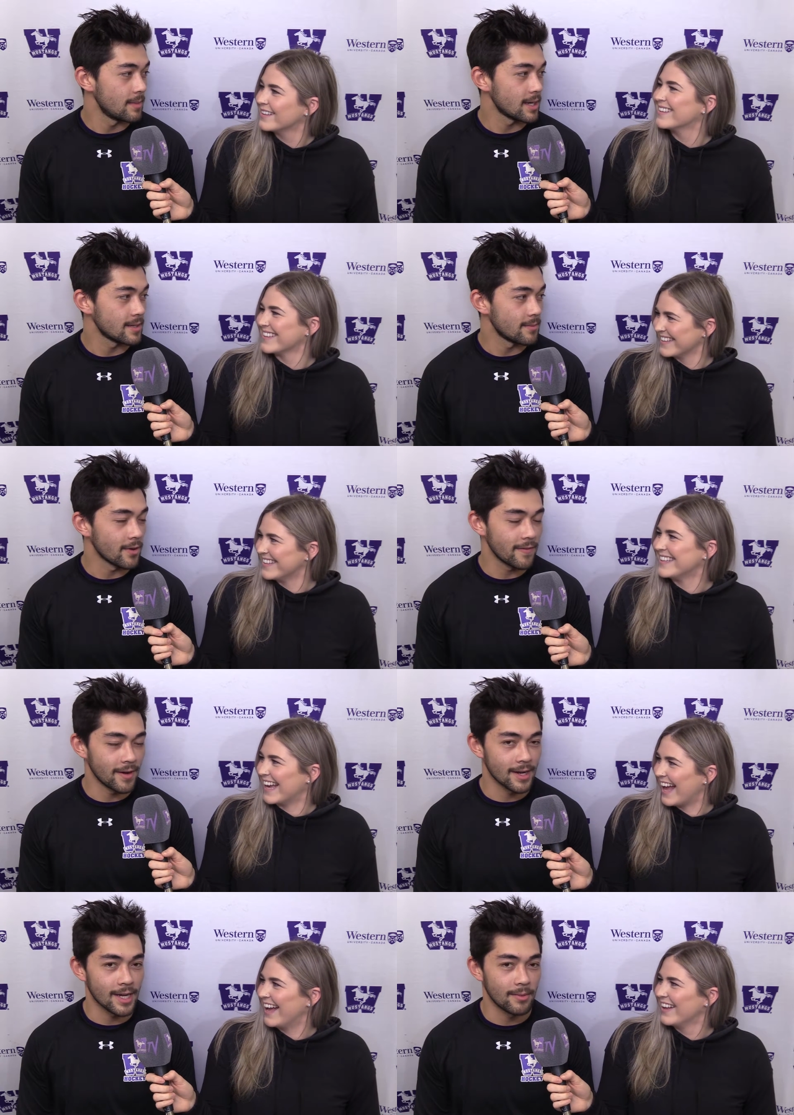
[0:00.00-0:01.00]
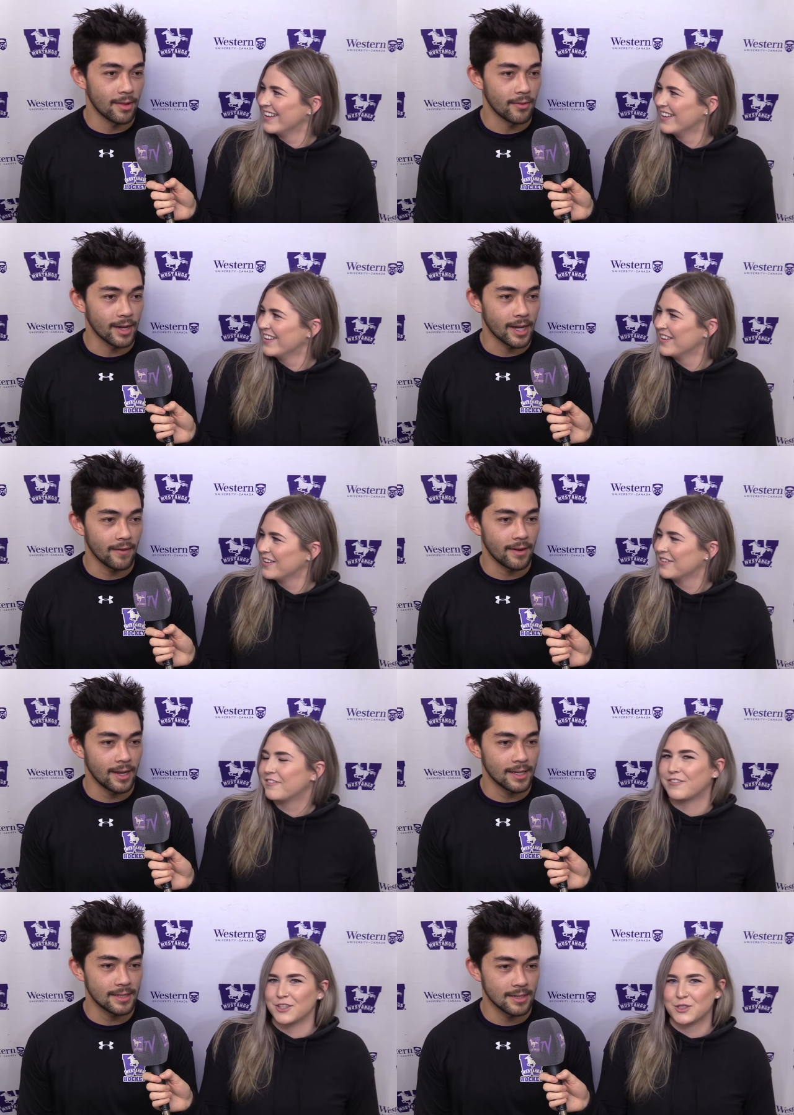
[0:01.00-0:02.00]
Speaker 1: makes it more fun yeah. to come to the rink every
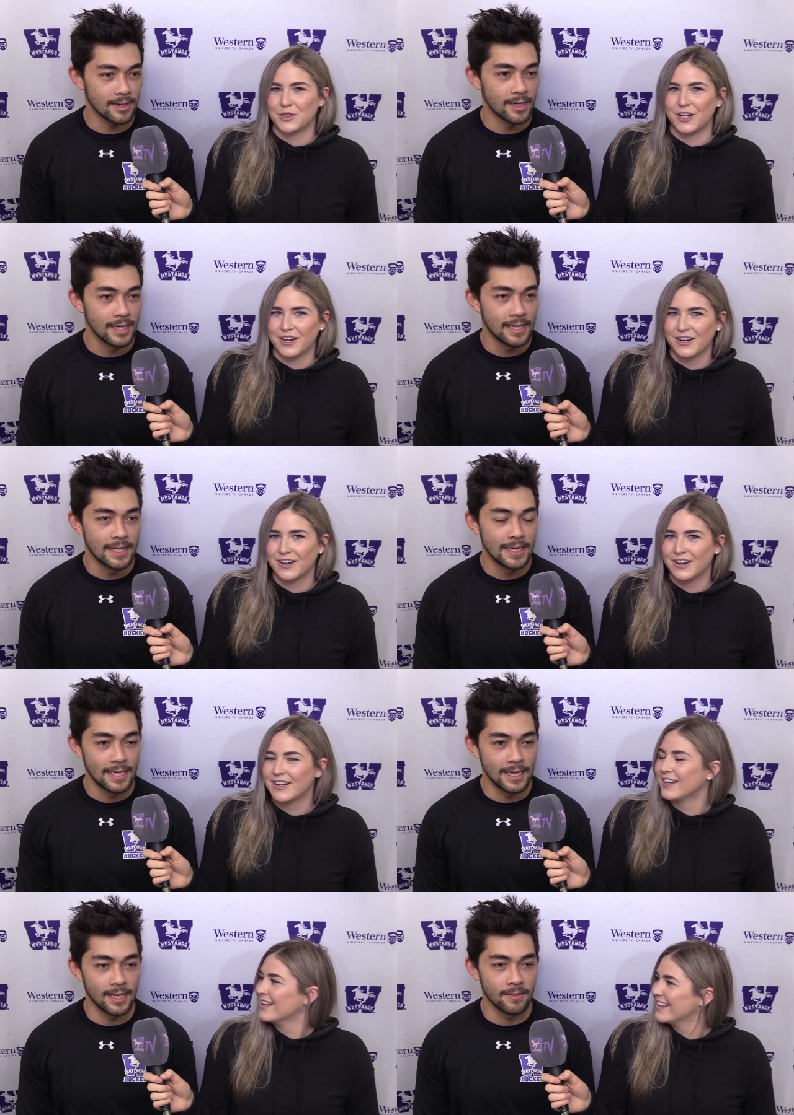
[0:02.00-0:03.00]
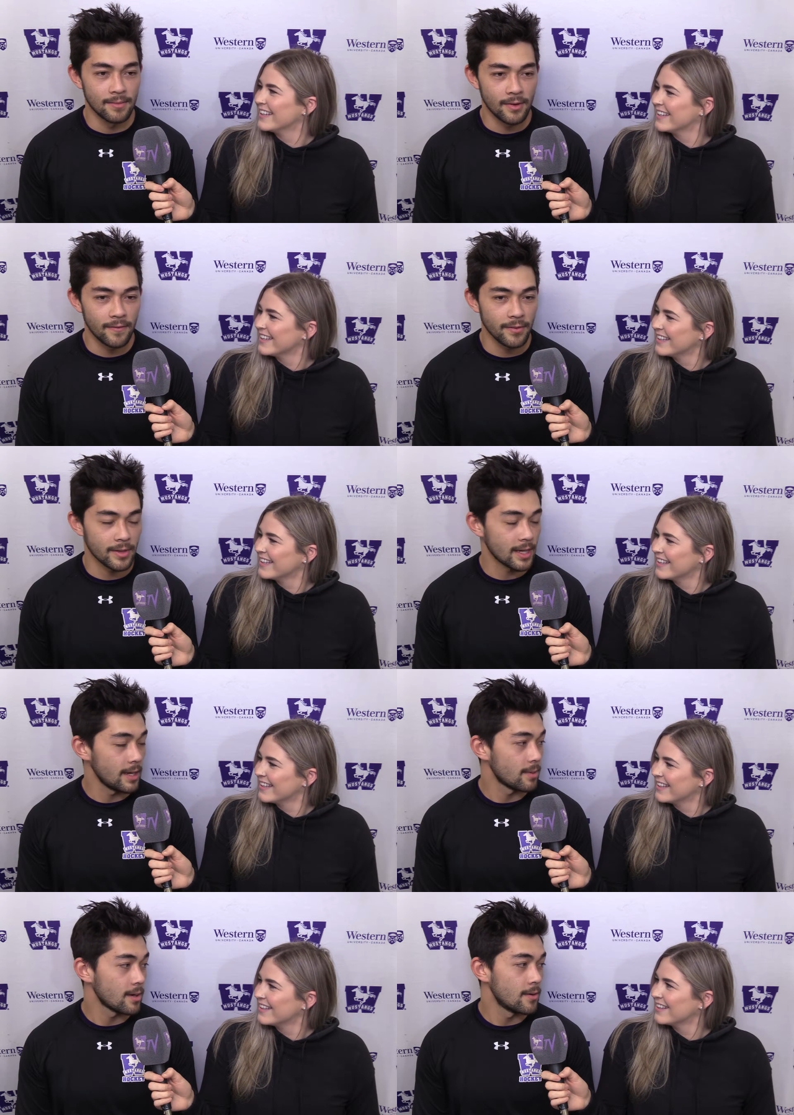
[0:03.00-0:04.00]
day. So, um, hopefully, we can
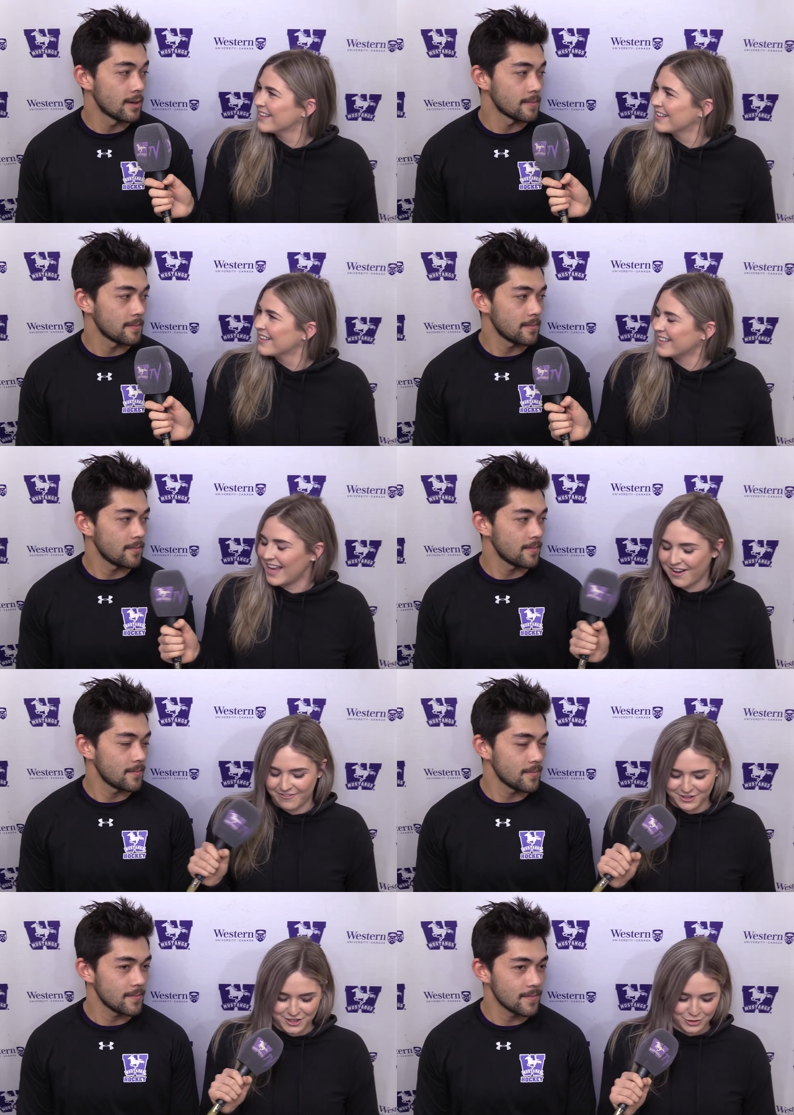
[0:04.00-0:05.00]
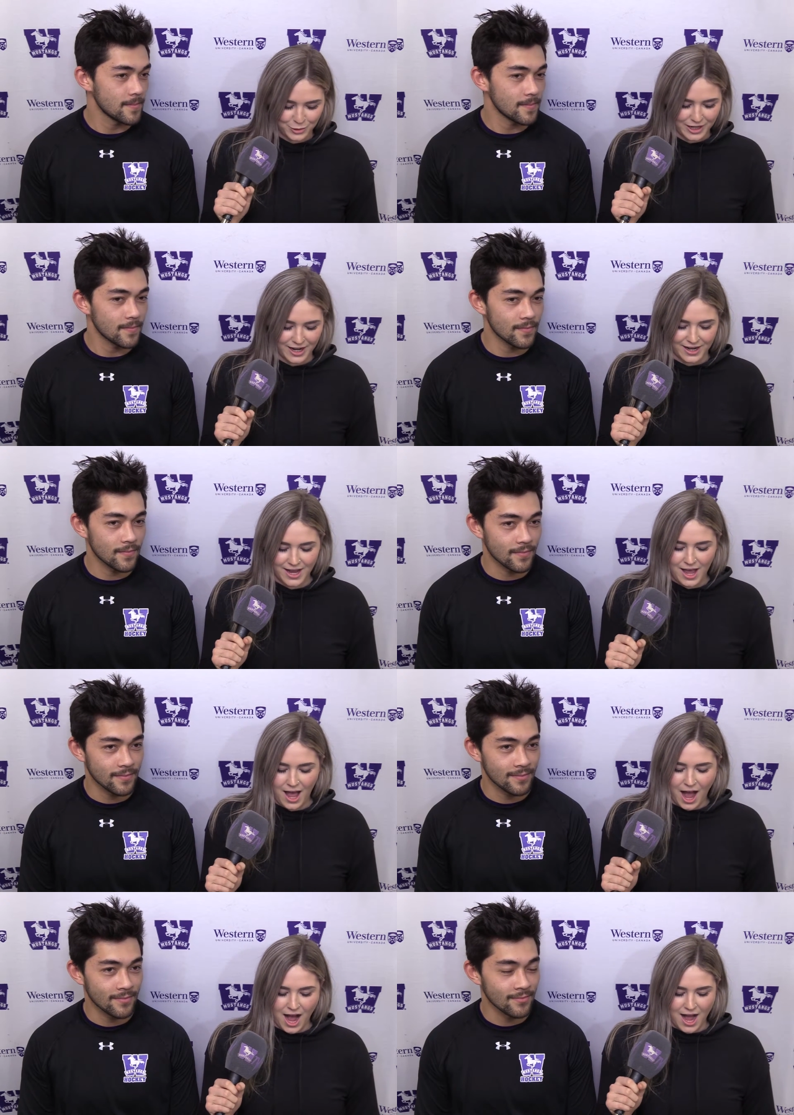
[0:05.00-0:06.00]
keep it going.
Speaker 2: Yeah, for sure.
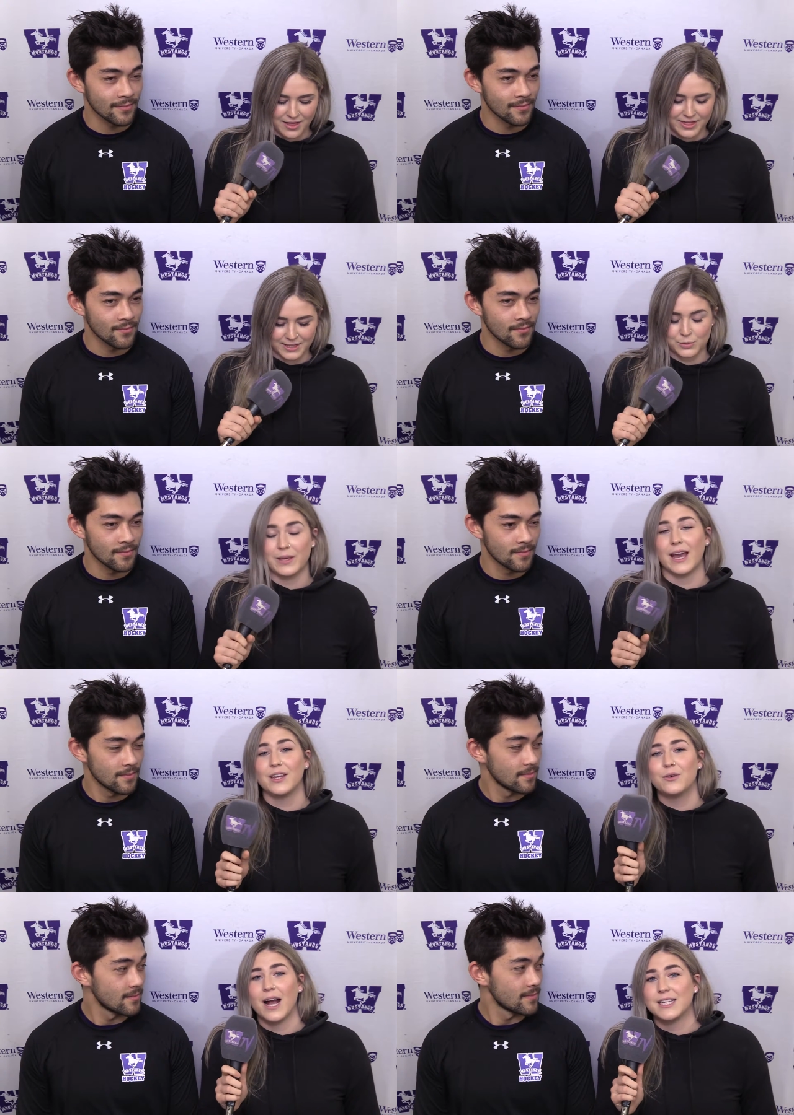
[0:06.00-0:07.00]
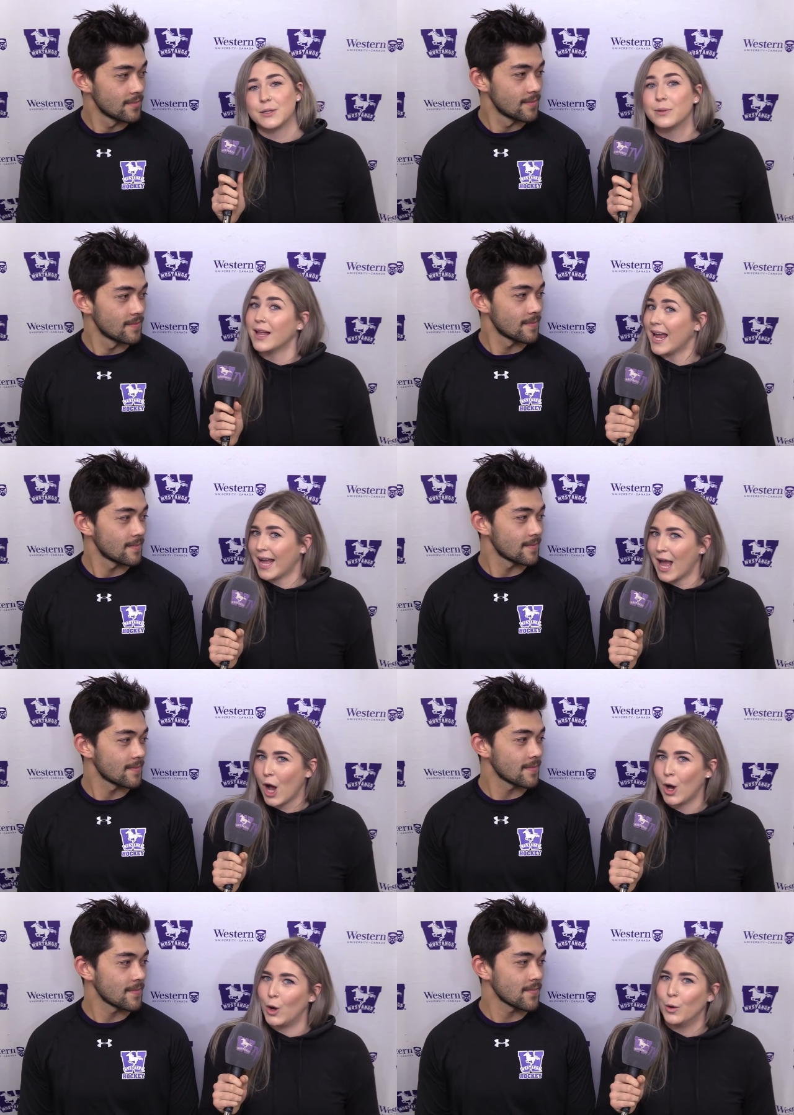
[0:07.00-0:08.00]
Uh, this weekend, you guys are playing at
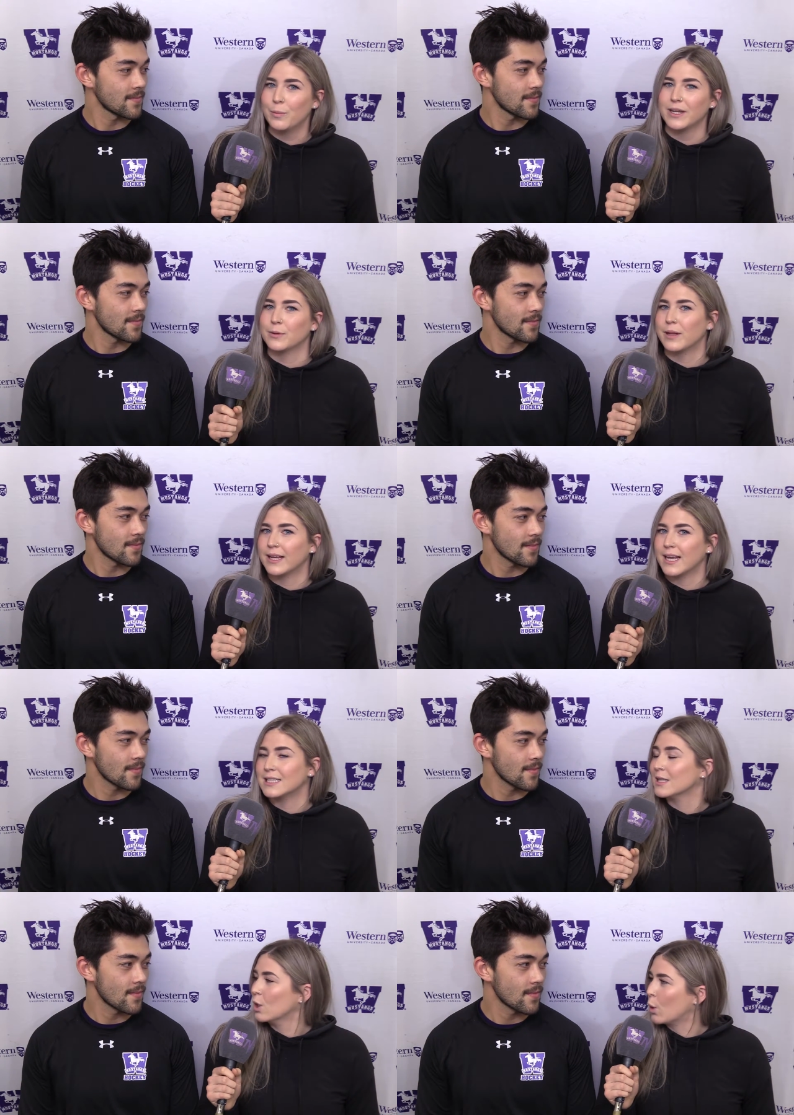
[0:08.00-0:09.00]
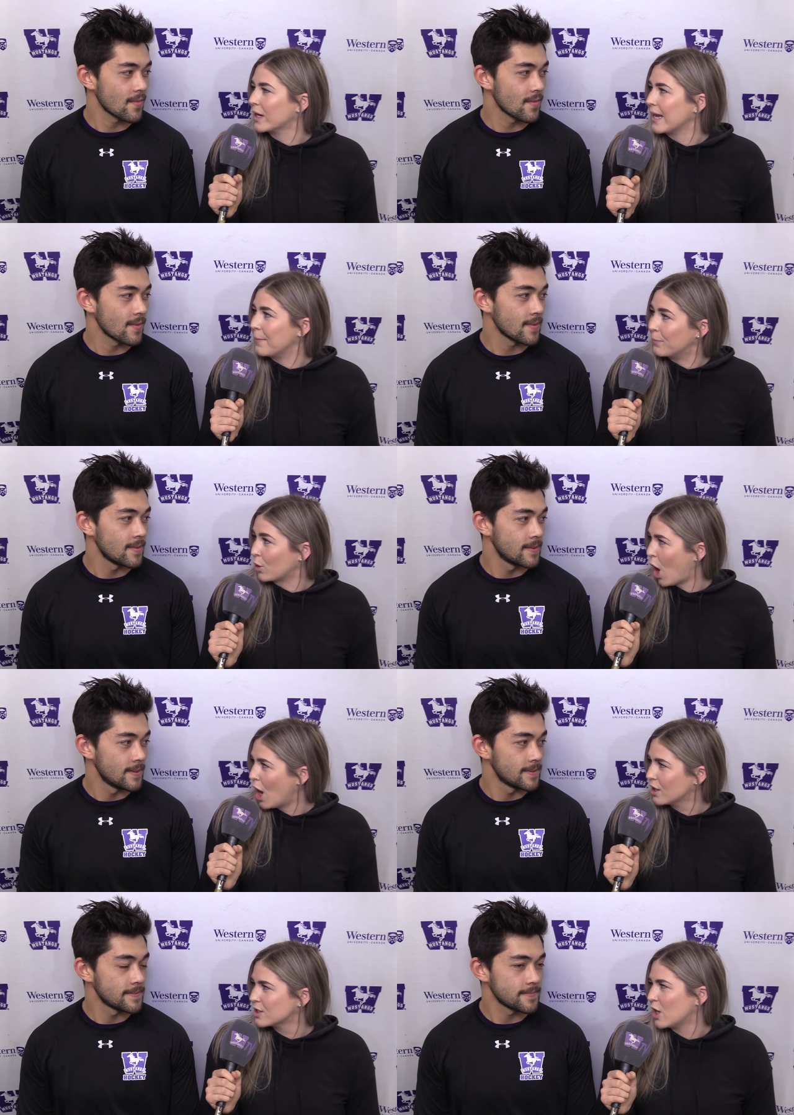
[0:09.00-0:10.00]
home and you're playing against Laurier and
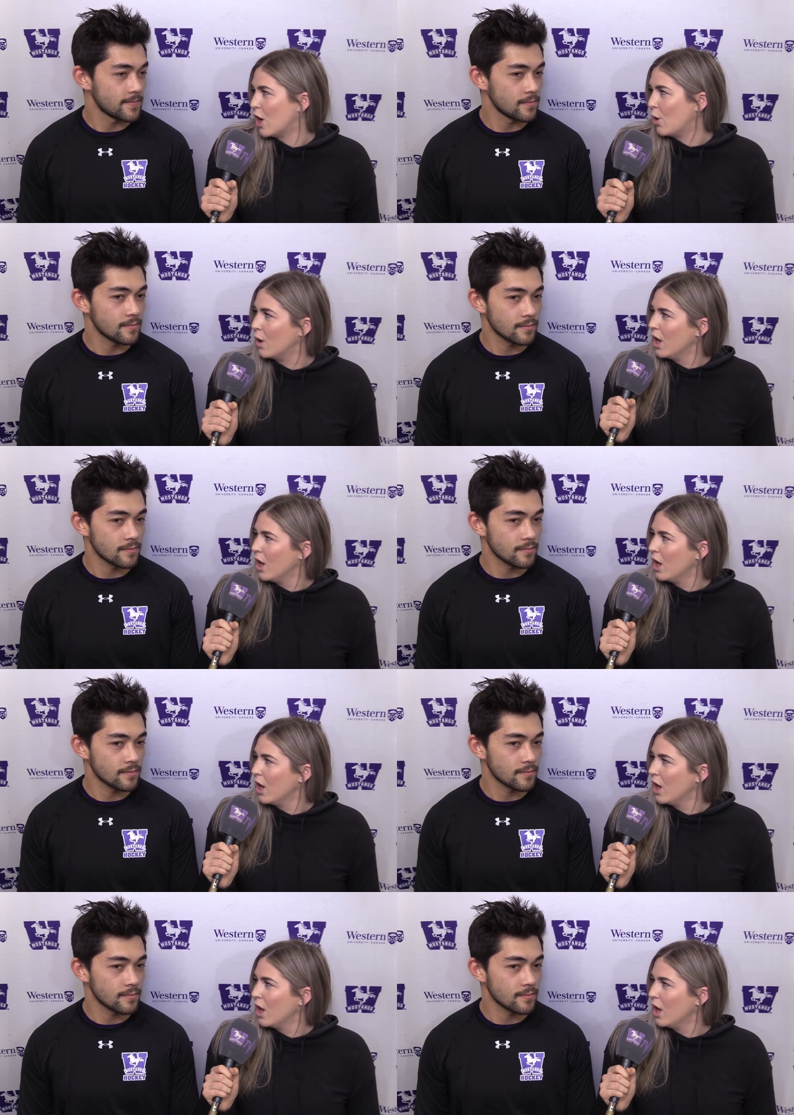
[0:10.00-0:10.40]
Brock. So,